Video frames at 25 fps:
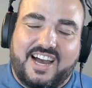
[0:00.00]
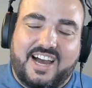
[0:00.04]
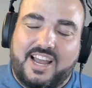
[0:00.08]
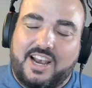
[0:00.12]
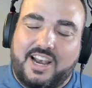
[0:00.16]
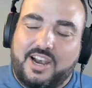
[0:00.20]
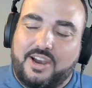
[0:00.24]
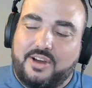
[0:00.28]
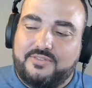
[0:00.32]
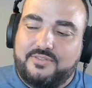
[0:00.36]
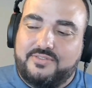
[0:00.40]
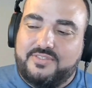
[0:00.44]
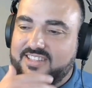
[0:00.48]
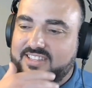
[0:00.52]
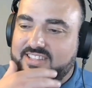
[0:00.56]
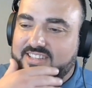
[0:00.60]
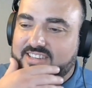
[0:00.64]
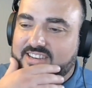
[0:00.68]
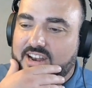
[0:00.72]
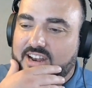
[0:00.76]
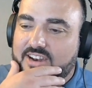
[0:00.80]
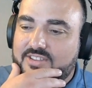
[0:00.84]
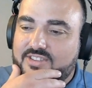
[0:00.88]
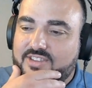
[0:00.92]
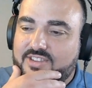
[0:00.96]
I love the
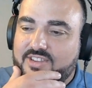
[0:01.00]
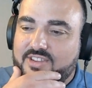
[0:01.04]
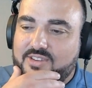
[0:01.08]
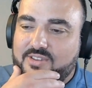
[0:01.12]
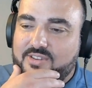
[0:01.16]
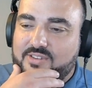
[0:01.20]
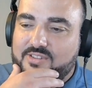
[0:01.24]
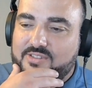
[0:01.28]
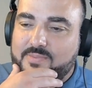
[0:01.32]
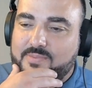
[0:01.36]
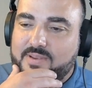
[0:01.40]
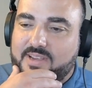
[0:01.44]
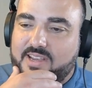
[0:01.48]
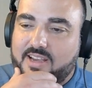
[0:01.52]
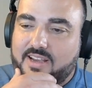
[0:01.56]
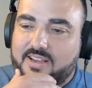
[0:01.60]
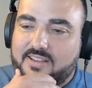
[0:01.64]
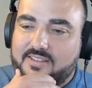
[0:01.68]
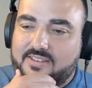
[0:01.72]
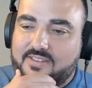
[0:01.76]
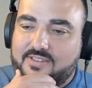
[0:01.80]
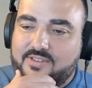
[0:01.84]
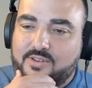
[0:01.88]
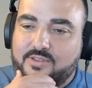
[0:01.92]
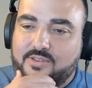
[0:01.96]
analogy you use
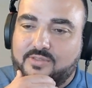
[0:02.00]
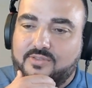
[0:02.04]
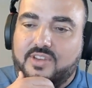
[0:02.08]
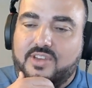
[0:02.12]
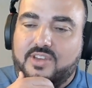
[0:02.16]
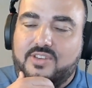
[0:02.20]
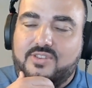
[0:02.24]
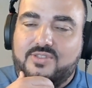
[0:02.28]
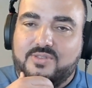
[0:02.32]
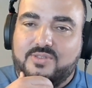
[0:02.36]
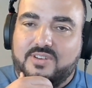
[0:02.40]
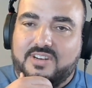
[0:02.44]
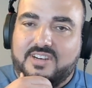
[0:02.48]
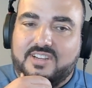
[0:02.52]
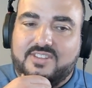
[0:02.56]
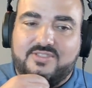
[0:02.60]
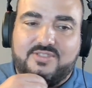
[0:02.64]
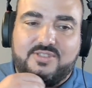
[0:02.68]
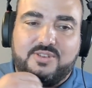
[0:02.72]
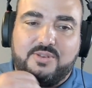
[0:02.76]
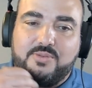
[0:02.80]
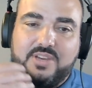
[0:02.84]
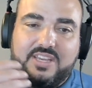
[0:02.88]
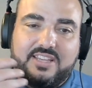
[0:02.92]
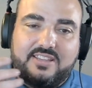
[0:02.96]
because it's so visual. It's
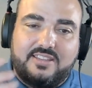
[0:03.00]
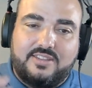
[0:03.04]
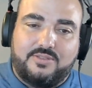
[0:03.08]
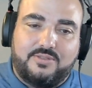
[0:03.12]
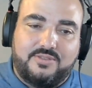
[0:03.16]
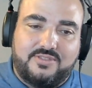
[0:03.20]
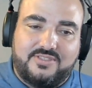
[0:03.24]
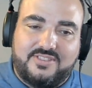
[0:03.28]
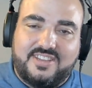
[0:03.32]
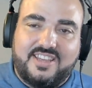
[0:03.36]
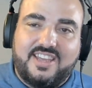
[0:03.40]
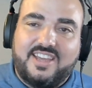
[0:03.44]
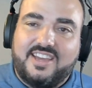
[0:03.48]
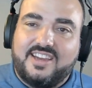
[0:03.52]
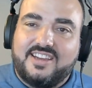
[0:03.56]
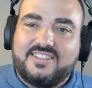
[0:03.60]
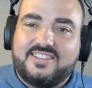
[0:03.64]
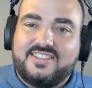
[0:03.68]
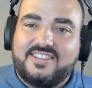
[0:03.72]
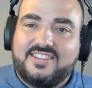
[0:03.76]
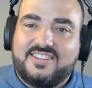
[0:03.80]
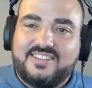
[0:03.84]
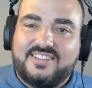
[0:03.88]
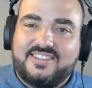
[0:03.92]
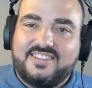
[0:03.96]
so easy to see
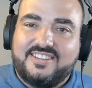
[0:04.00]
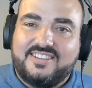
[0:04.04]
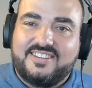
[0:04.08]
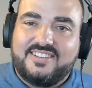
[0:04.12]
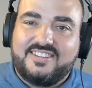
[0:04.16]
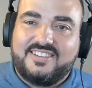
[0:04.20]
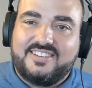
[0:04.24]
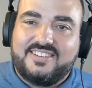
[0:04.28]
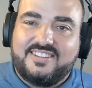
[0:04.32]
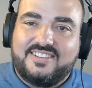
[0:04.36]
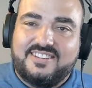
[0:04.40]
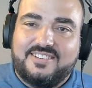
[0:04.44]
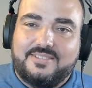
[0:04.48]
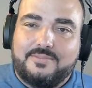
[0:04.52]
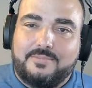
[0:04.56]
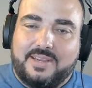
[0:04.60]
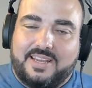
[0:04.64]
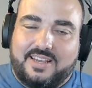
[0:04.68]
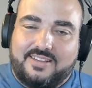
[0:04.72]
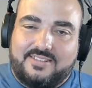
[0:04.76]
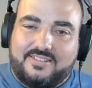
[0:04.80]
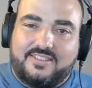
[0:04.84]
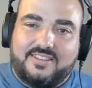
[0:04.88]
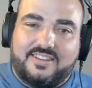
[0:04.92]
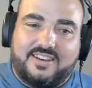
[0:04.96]
it.
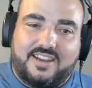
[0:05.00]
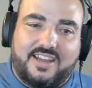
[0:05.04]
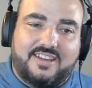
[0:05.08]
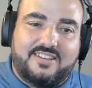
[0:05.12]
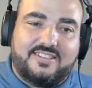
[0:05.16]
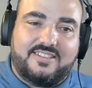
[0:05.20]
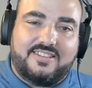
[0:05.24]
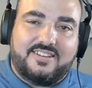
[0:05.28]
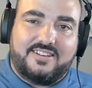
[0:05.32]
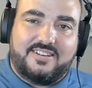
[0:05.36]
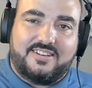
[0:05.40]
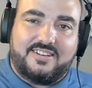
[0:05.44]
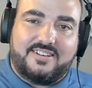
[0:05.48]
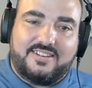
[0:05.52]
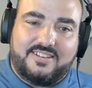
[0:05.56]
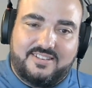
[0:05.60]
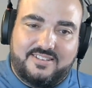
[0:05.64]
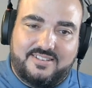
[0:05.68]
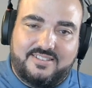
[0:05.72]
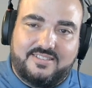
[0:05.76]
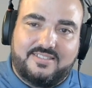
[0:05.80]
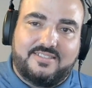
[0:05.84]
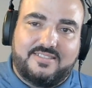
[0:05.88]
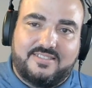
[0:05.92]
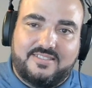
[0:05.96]
Because the director
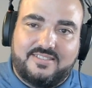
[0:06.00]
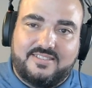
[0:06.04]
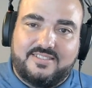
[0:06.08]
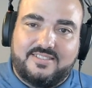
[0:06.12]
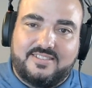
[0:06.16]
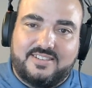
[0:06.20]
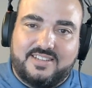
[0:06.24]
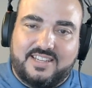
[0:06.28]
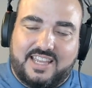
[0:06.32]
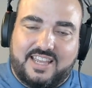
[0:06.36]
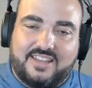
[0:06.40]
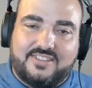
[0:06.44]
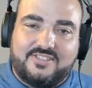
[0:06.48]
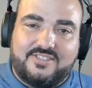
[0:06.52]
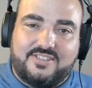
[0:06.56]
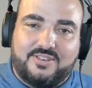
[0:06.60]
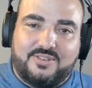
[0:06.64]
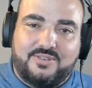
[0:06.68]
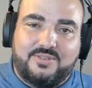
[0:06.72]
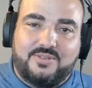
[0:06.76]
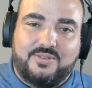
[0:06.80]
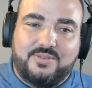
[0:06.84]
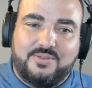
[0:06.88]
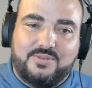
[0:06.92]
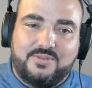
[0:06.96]
gets the
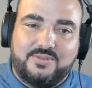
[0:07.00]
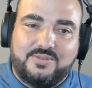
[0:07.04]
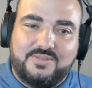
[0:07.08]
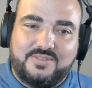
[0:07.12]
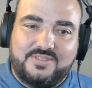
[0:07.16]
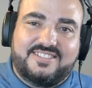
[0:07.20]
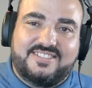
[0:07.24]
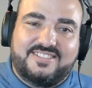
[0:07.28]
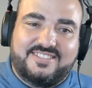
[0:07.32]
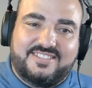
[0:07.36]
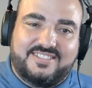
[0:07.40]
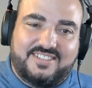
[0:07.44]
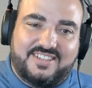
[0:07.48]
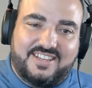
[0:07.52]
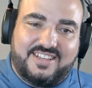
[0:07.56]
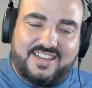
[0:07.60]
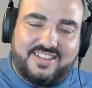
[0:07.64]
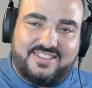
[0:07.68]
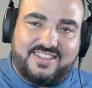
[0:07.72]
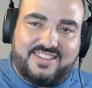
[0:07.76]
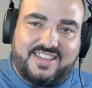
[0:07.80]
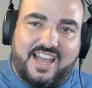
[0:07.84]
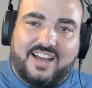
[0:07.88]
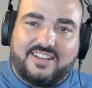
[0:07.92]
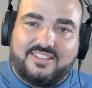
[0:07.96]
crew yep.
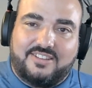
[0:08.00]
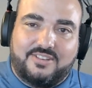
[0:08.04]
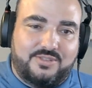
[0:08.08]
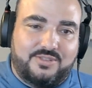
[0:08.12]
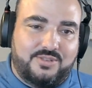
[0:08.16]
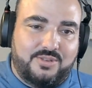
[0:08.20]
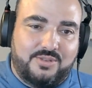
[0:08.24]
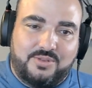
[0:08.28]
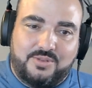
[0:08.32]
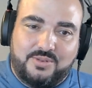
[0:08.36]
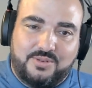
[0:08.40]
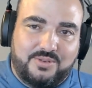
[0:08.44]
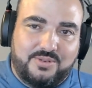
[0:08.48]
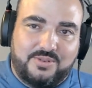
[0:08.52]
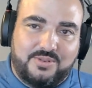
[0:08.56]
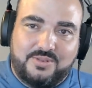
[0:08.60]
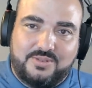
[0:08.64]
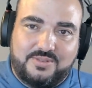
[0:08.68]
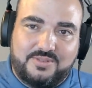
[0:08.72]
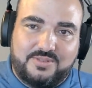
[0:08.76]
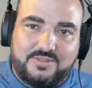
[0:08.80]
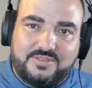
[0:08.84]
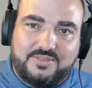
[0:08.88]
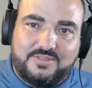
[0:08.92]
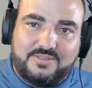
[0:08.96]
and the actor do
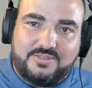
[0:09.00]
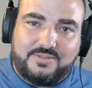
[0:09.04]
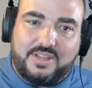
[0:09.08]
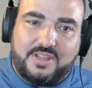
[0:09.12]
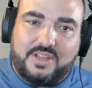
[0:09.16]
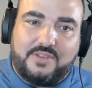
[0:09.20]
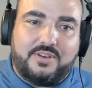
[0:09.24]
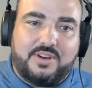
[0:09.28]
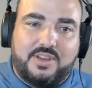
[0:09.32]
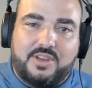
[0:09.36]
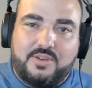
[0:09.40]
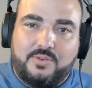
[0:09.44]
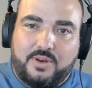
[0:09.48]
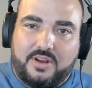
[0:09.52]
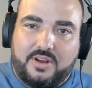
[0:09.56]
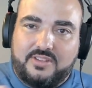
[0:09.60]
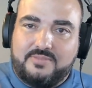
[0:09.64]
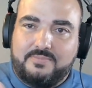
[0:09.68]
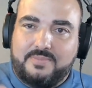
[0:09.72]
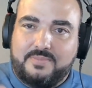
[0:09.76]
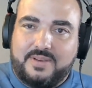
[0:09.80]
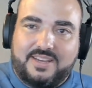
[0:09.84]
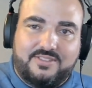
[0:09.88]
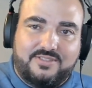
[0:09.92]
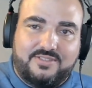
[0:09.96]
whatever he wants
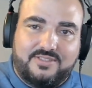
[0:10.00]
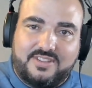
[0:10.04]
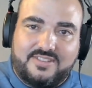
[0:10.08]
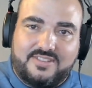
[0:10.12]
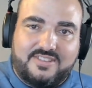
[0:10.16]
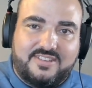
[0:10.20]
based on the